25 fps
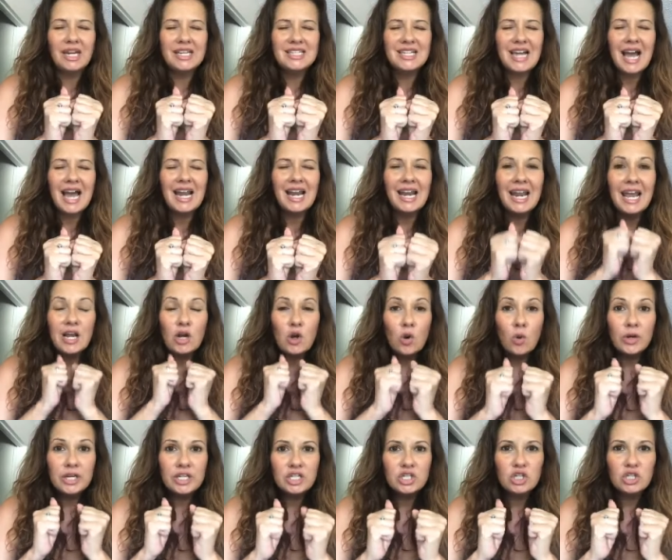It's kind of like
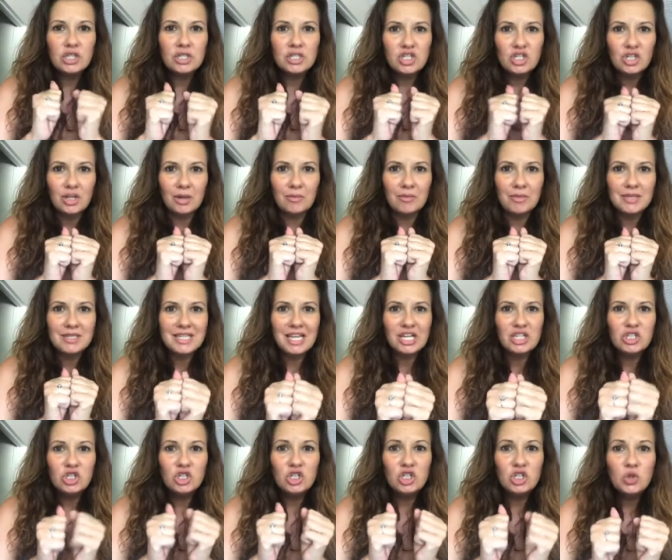going to the gym. It's
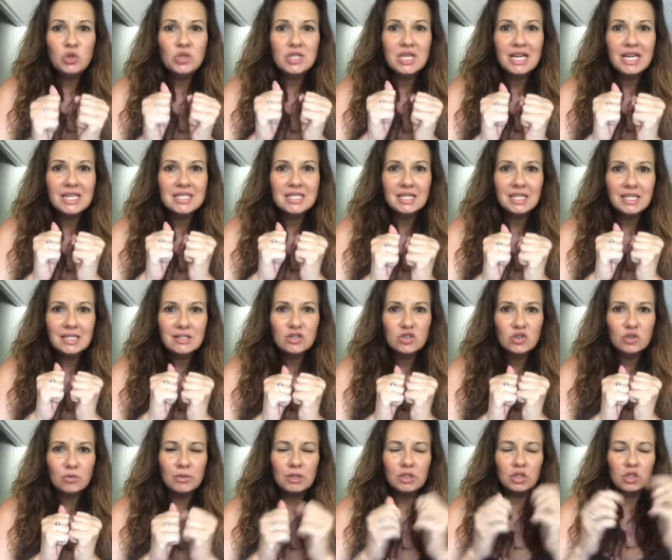like to use it as an
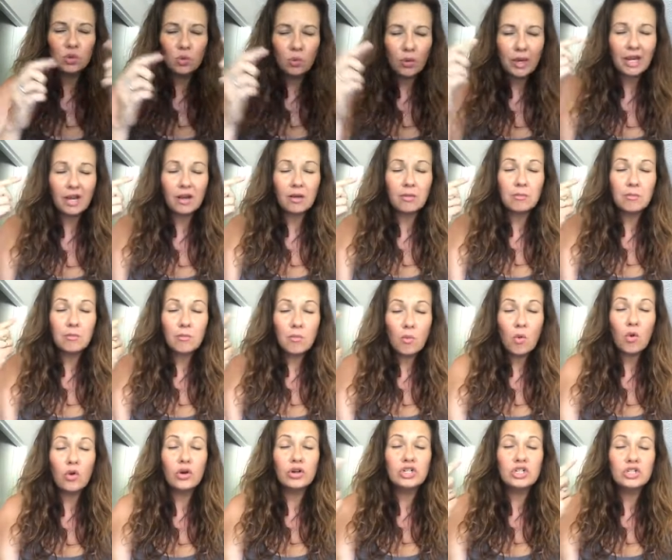instrument to wake up
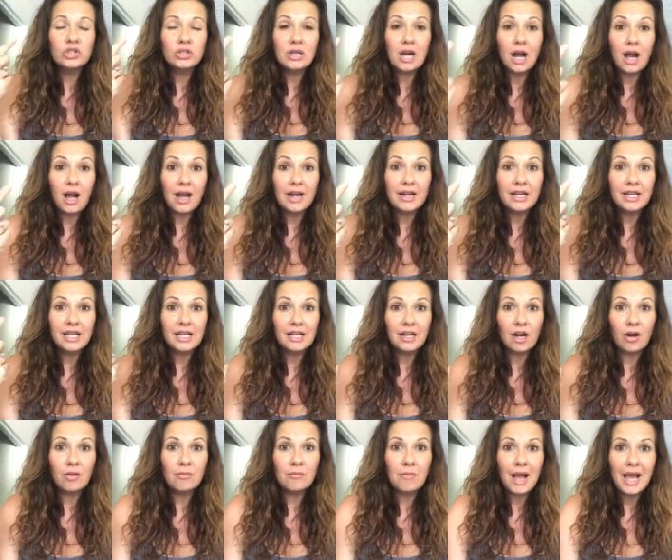more to God in
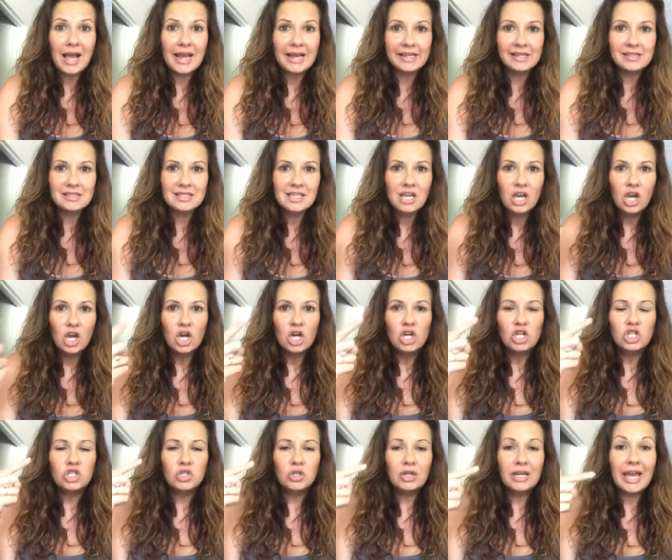our minds,
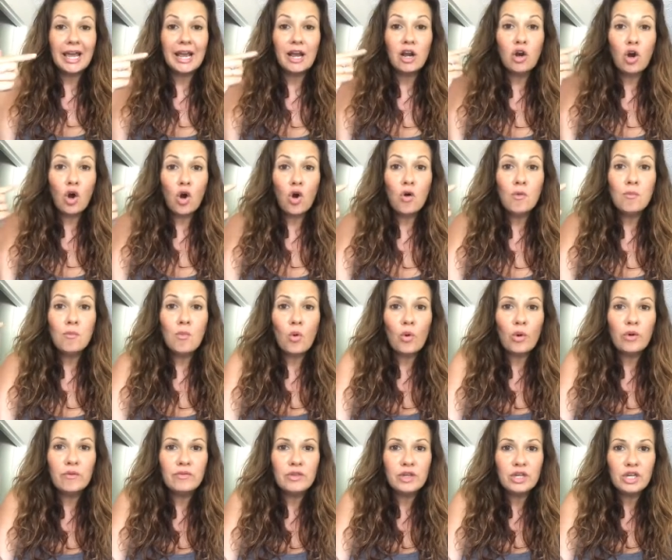to let go
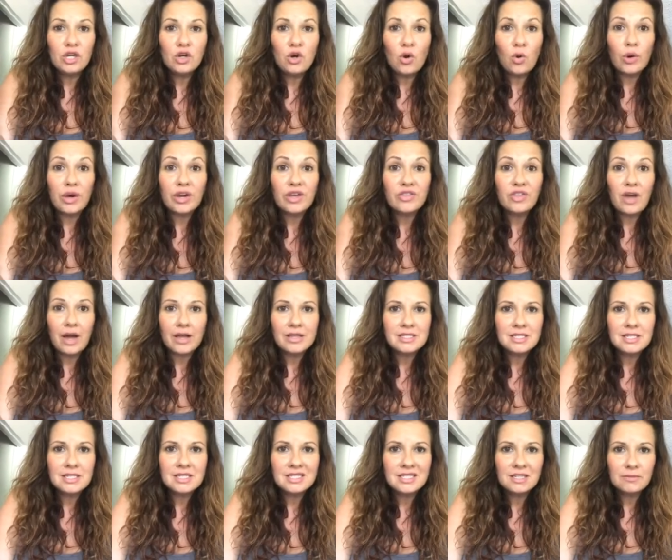more of the egoic thought
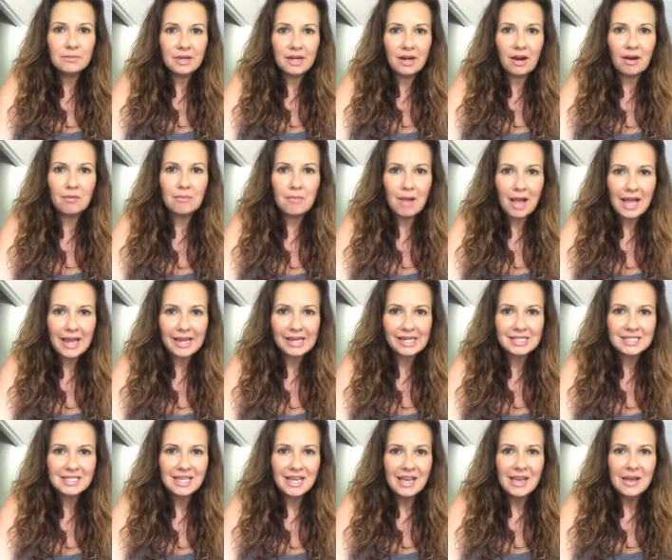system in our
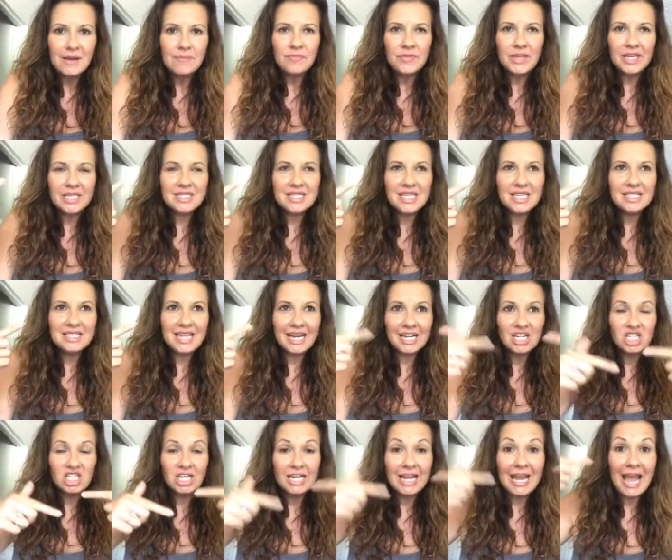mind. It's
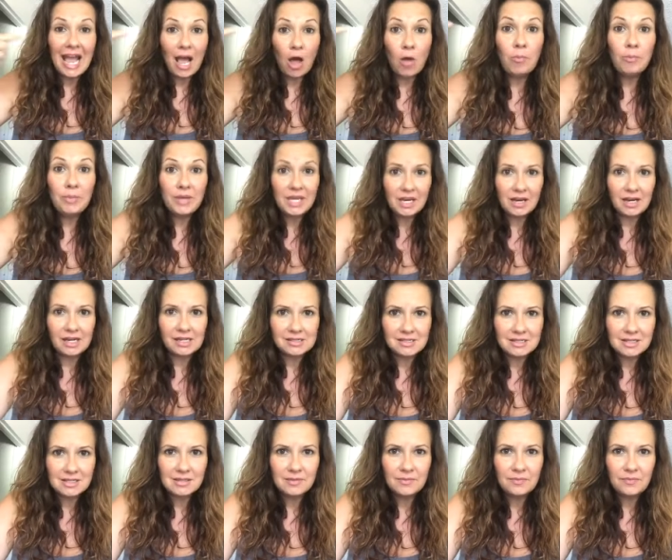actually helping
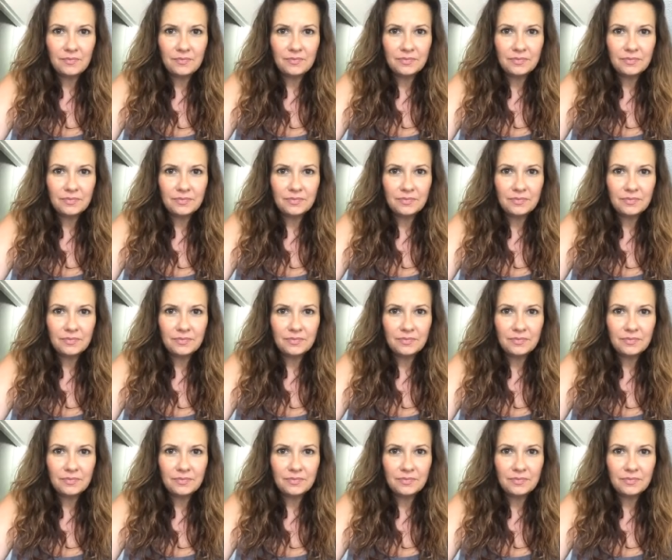us.